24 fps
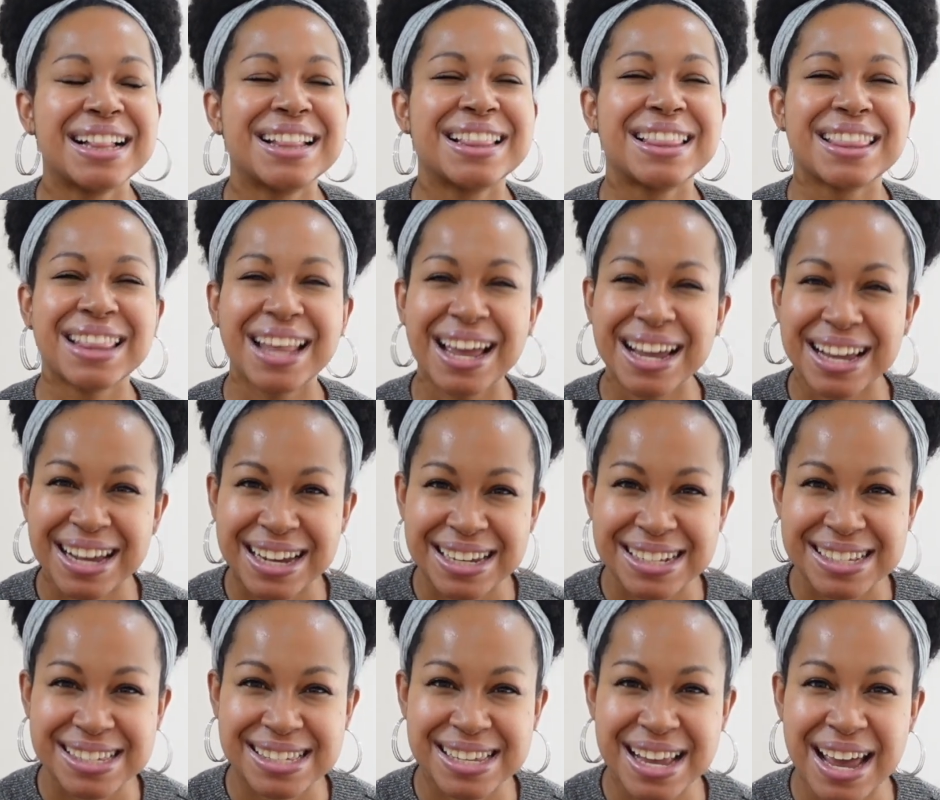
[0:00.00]
Like
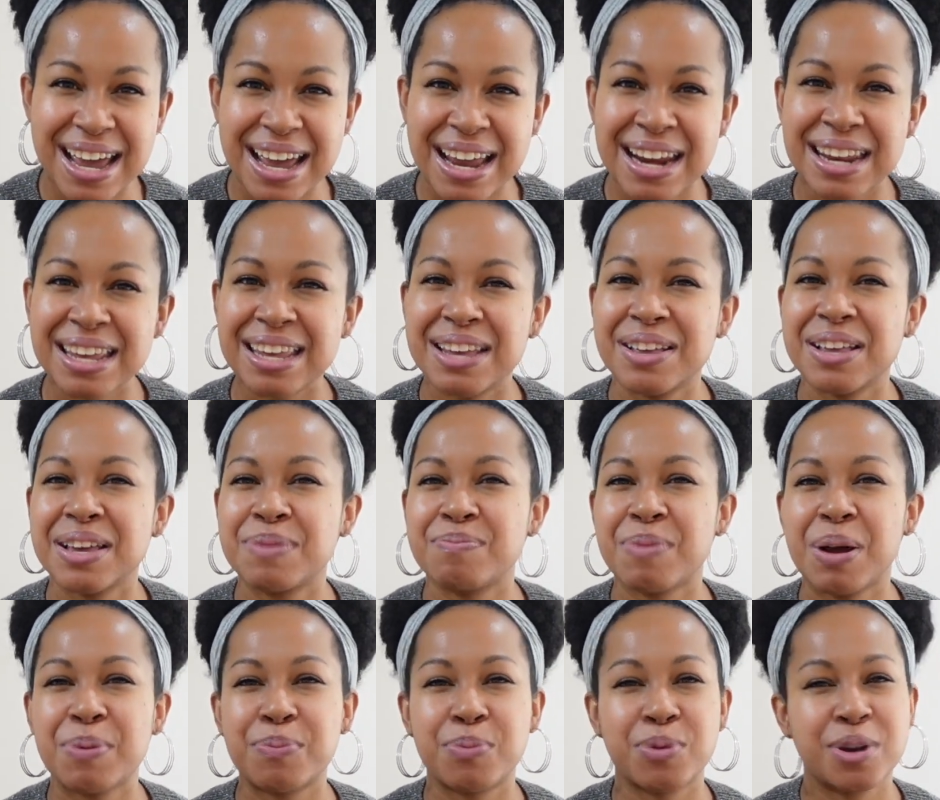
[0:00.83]
I said
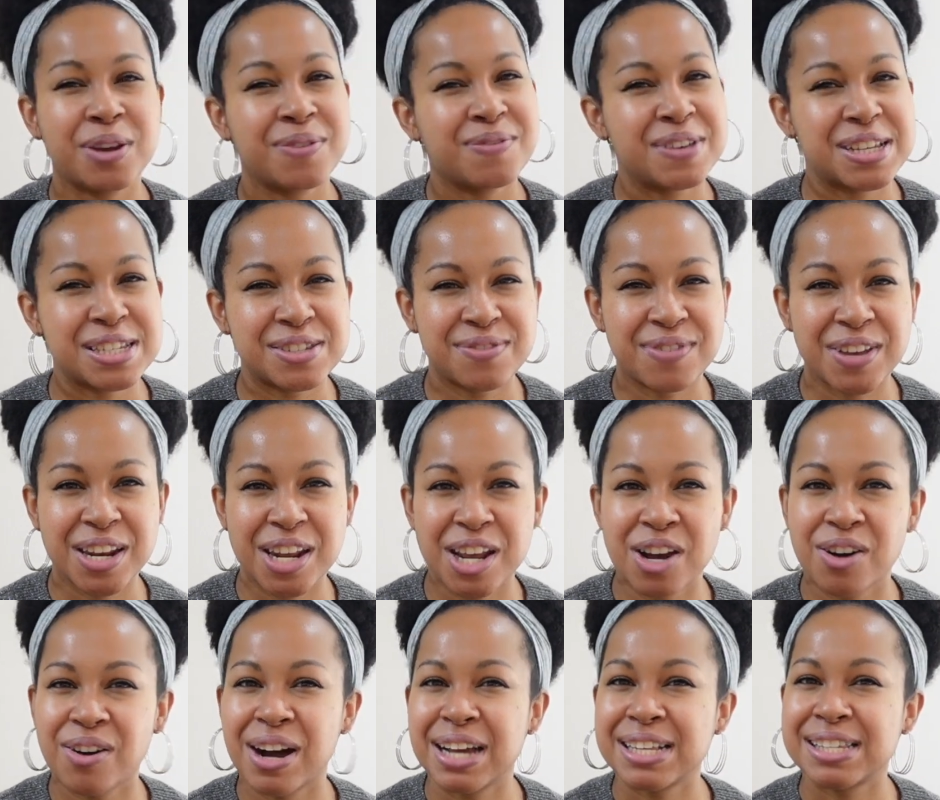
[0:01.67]
in my previous
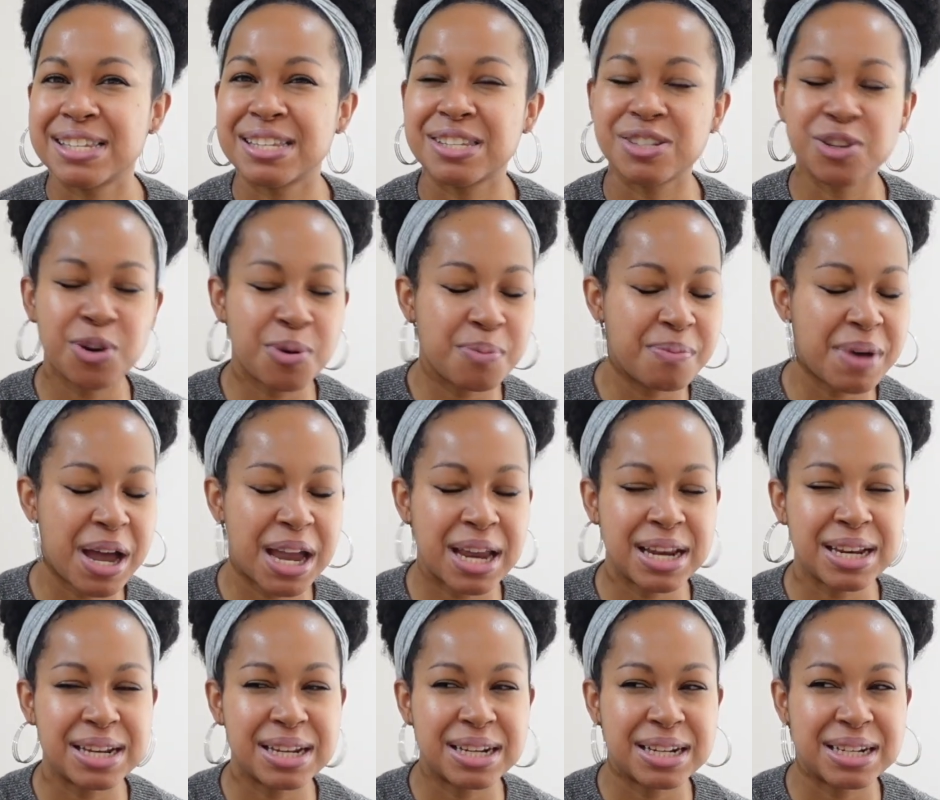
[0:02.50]
video, I still
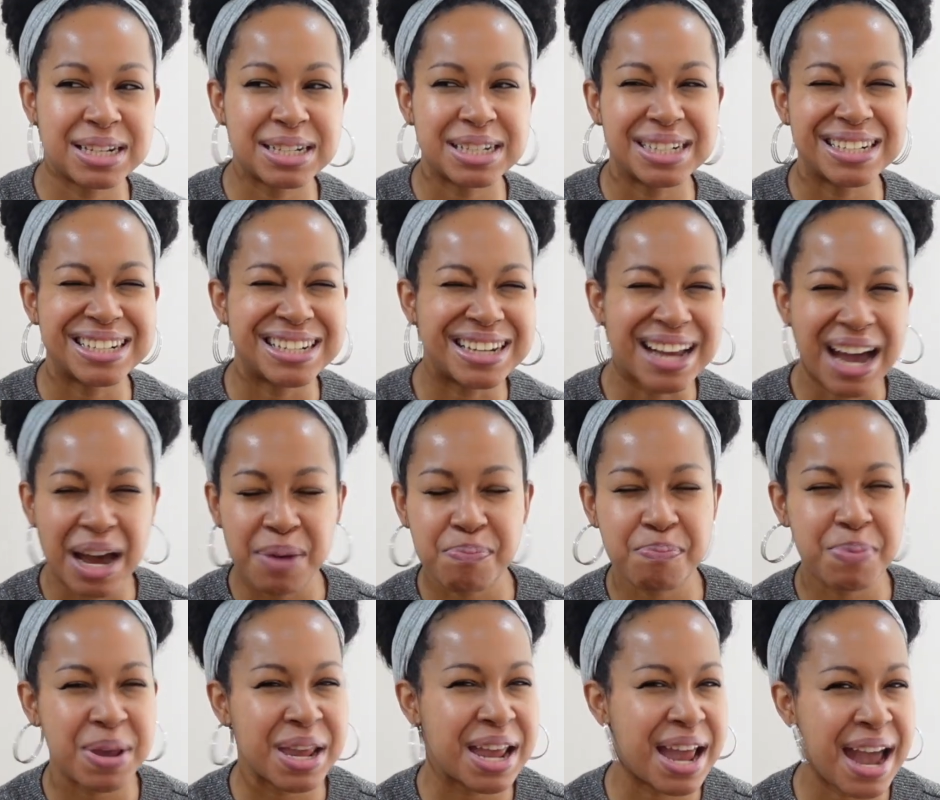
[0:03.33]
might
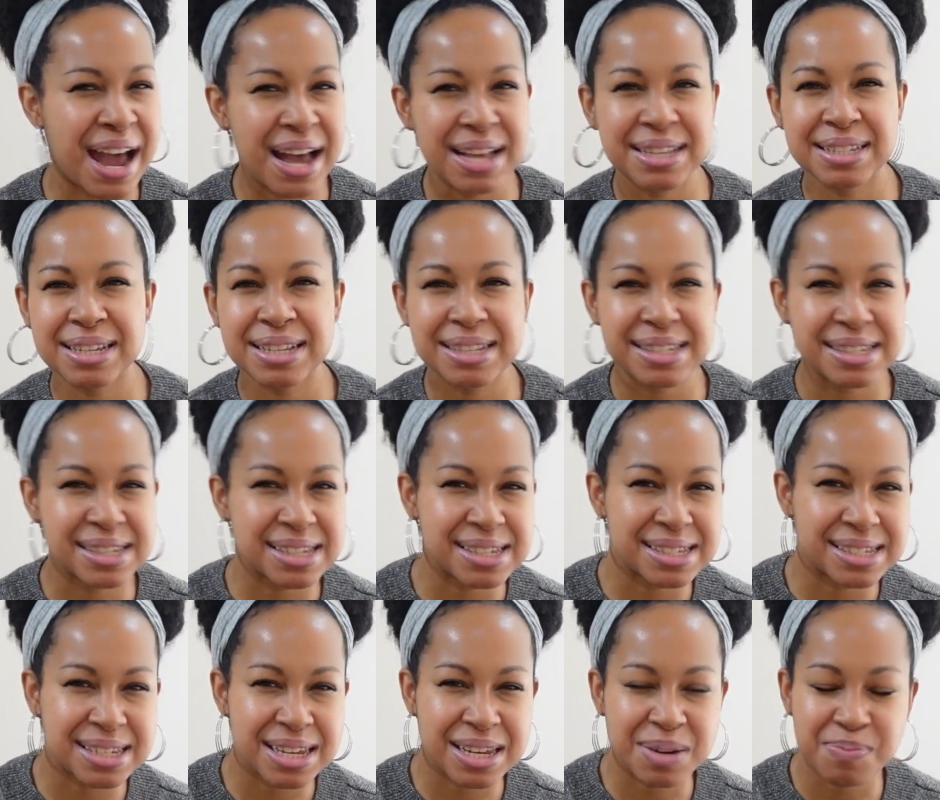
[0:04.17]
not be as
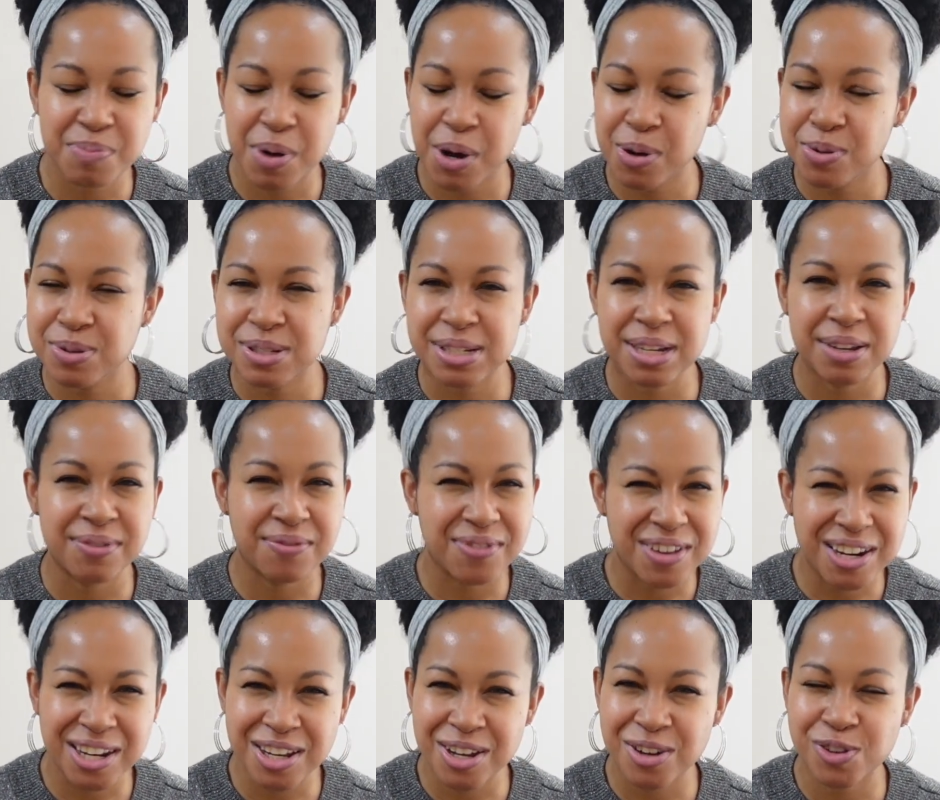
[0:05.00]
consistent posting
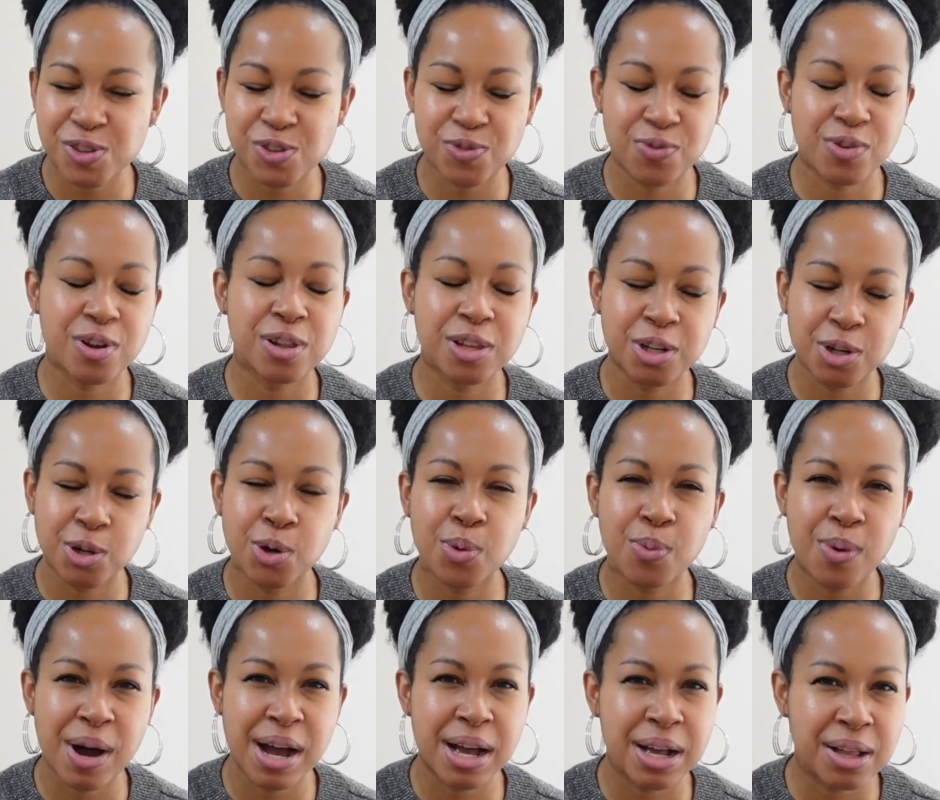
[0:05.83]
videos for a
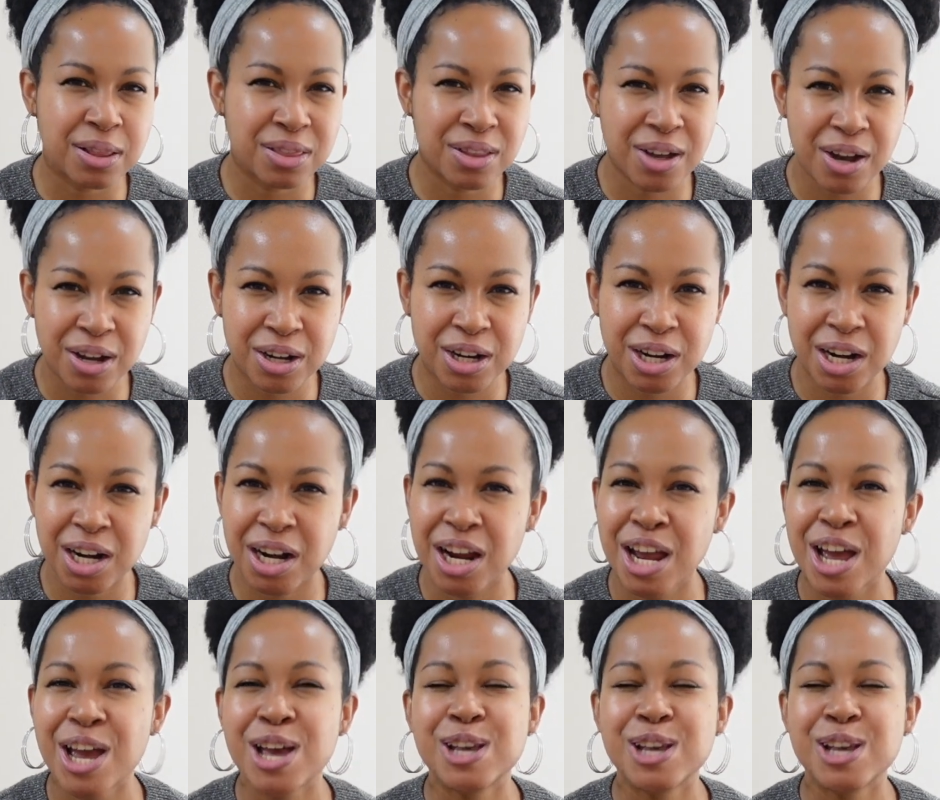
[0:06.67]
little while longer,